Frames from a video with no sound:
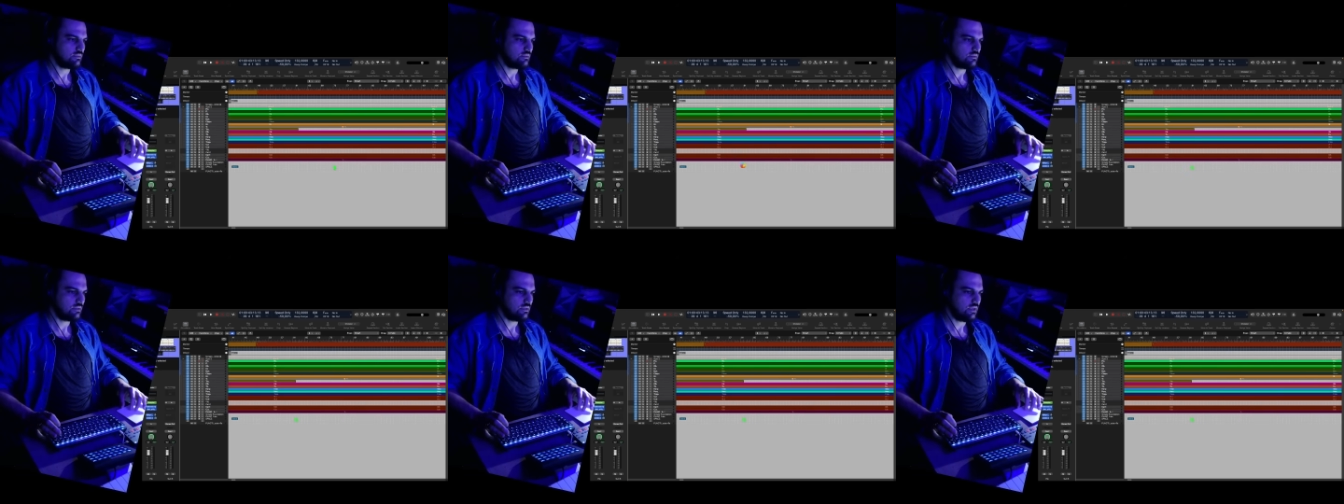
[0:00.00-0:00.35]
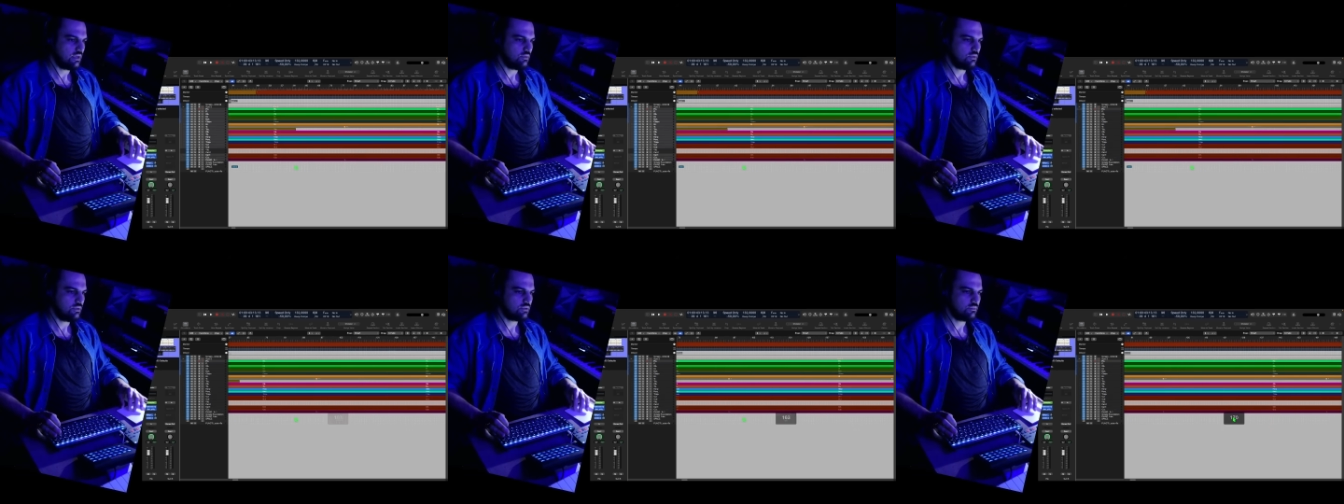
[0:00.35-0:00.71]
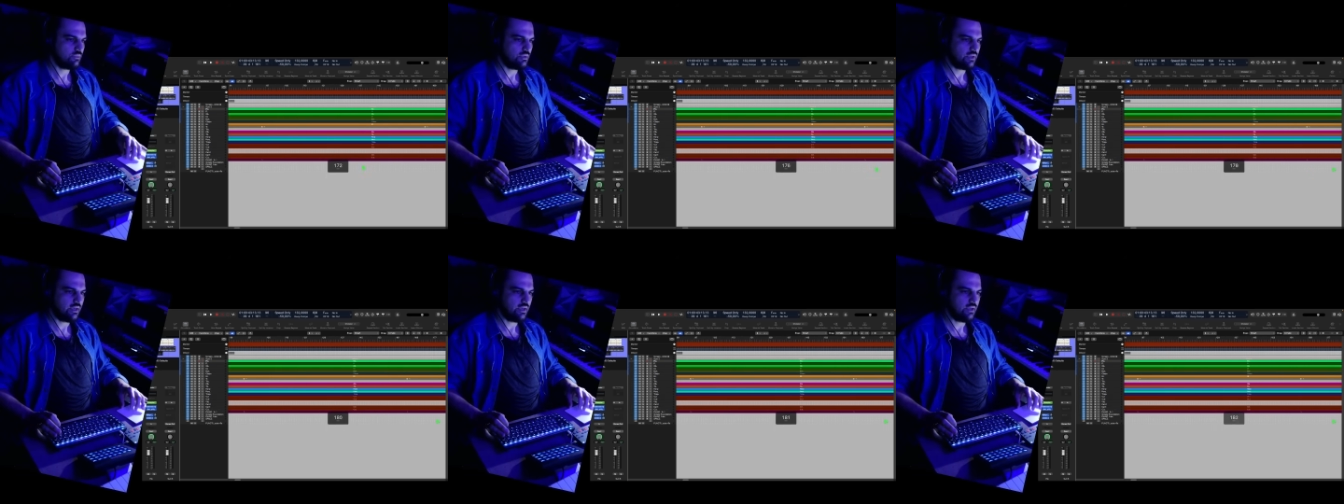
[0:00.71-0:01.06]
to
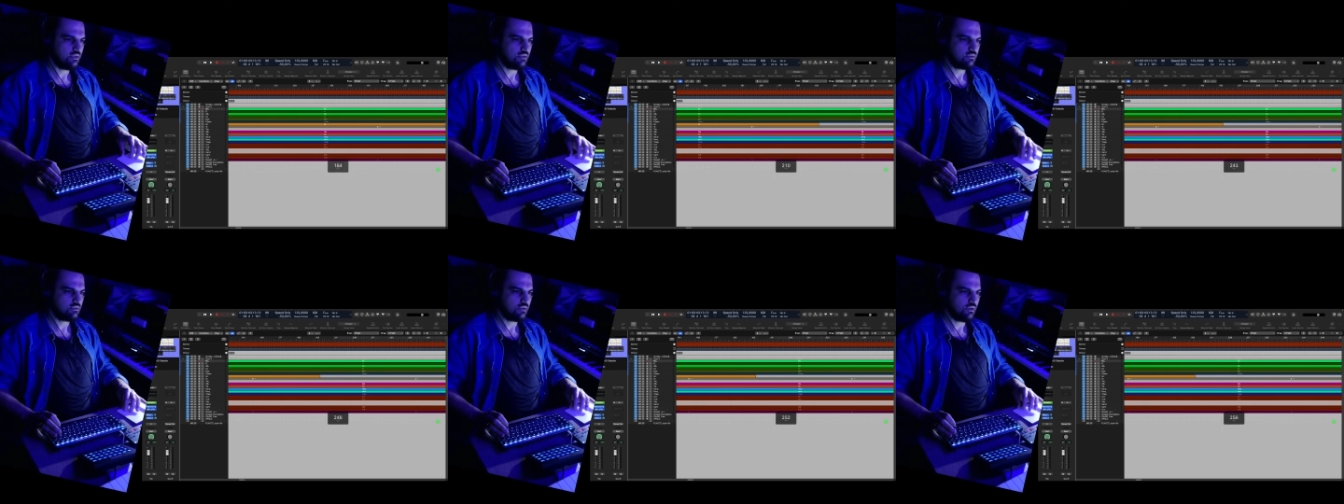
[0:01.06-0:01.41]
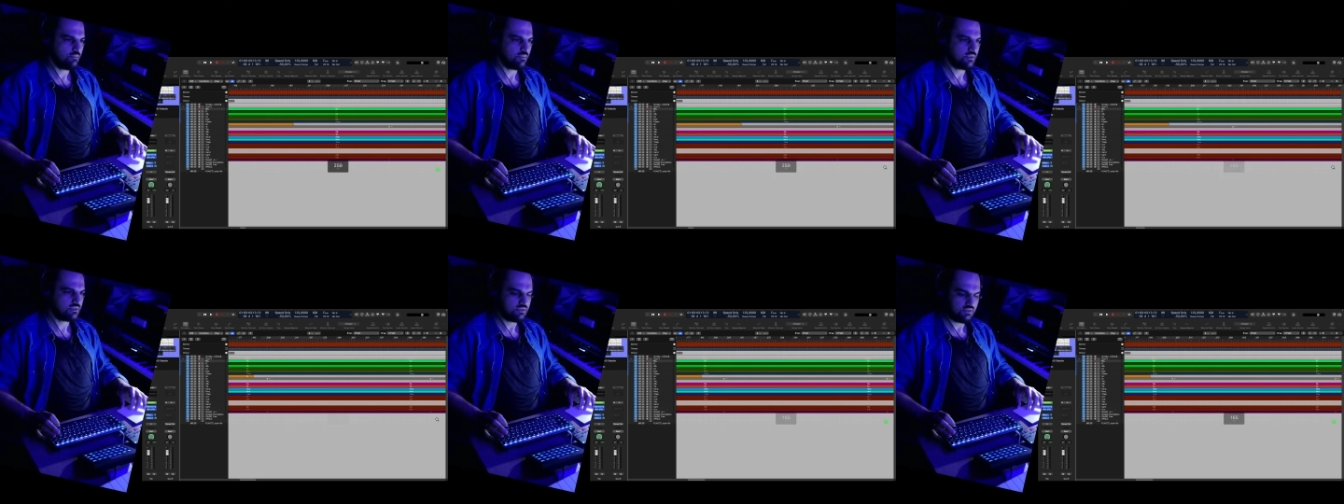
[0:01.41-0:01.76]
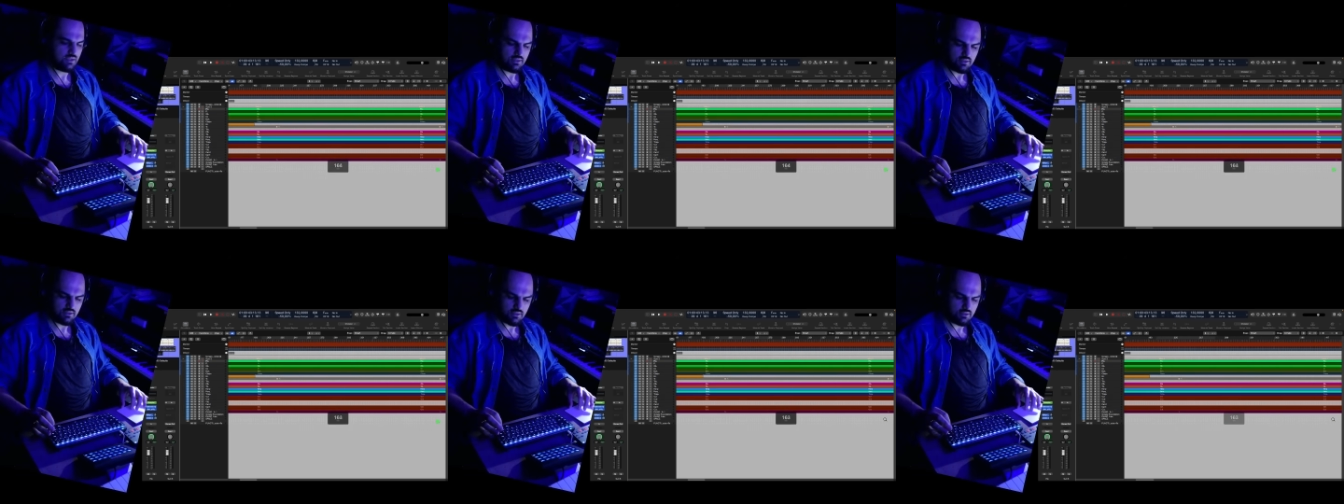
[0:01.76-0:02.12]
bring any topics
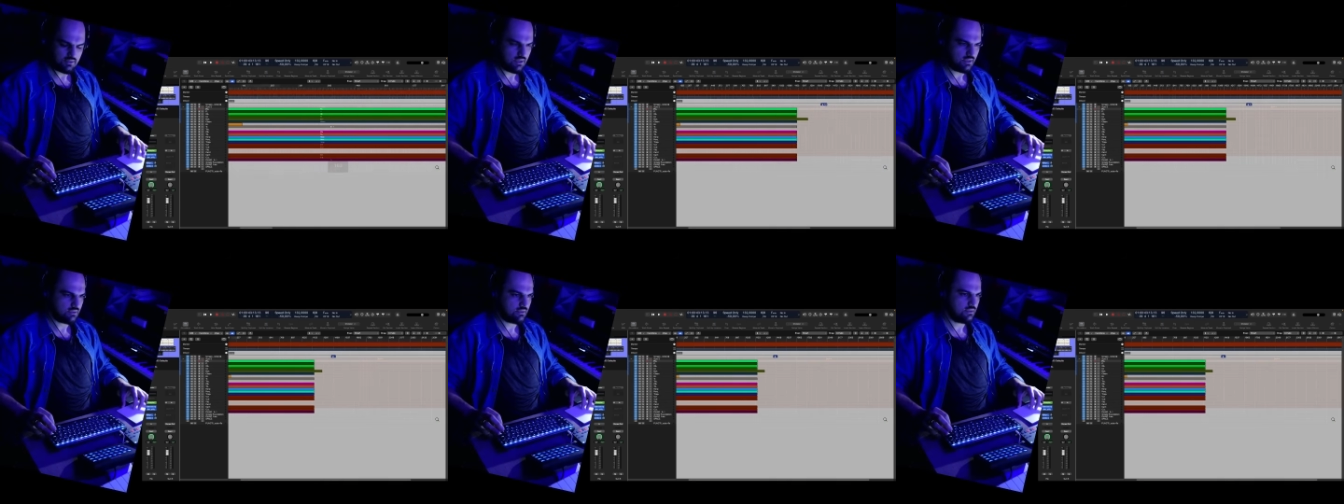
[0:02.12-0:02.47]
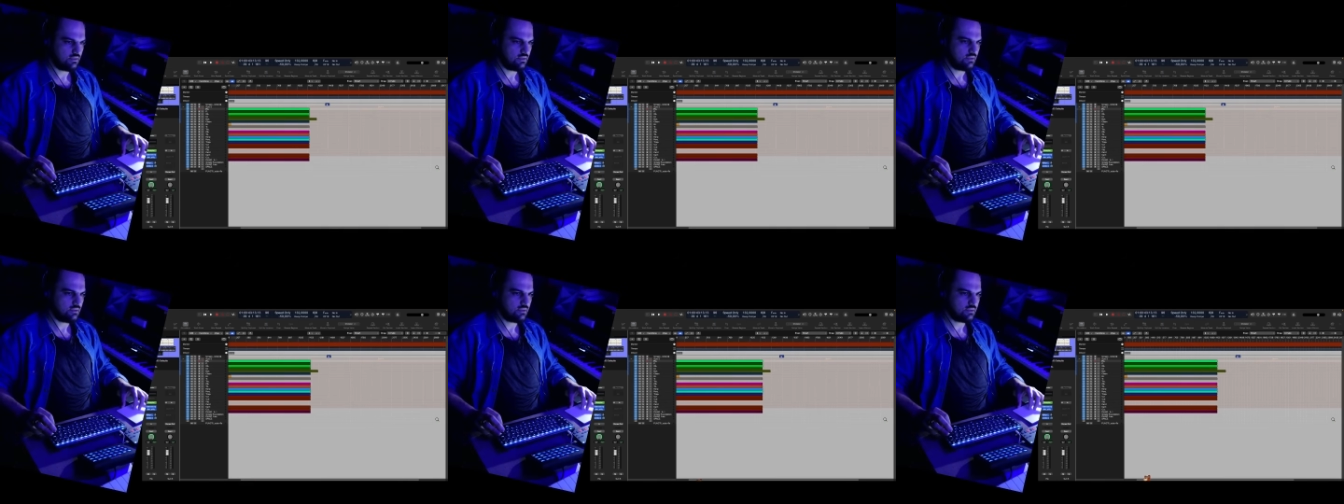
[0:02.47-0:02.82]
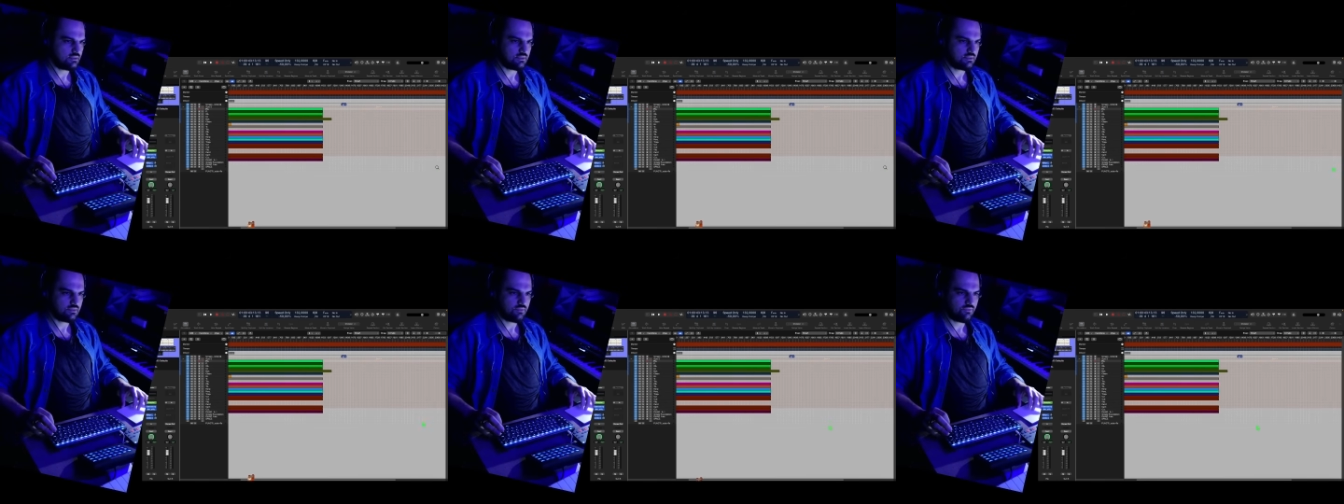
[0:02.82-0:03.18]
that
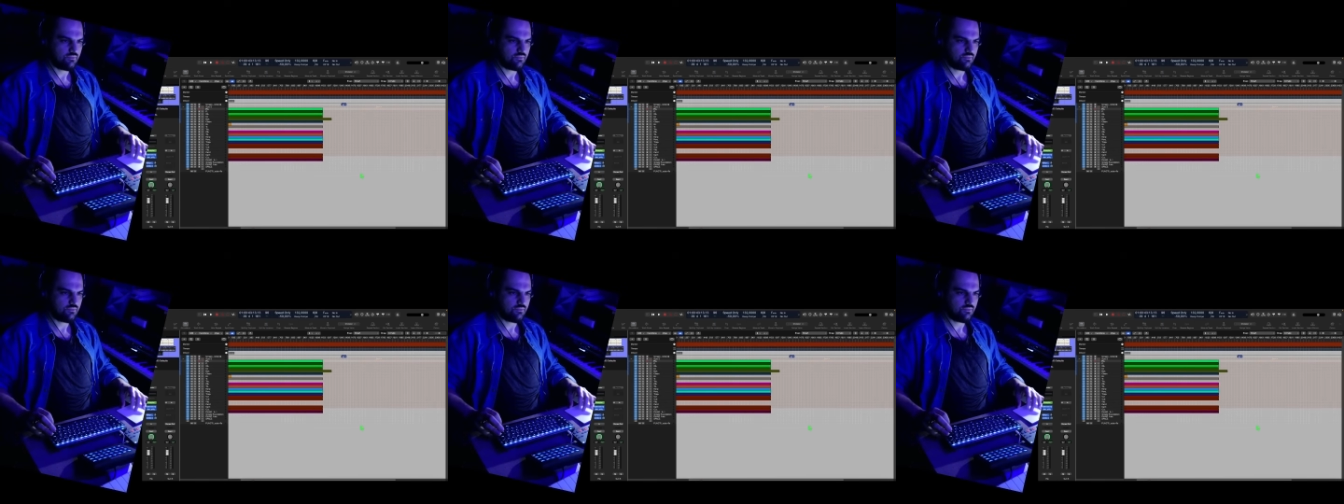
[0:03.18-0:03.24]
is